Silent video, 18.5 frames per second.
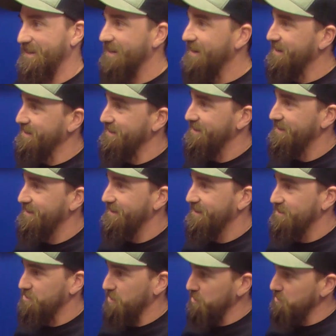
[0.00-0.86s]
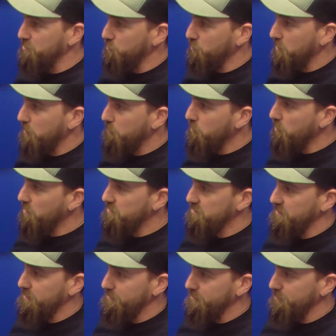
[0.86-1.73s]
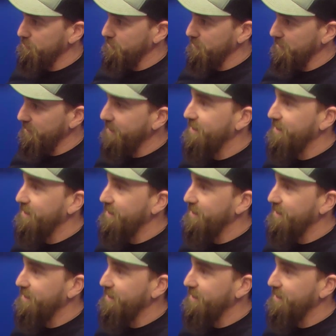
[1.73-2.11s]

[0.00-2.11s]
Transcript: I got to change the way I process something.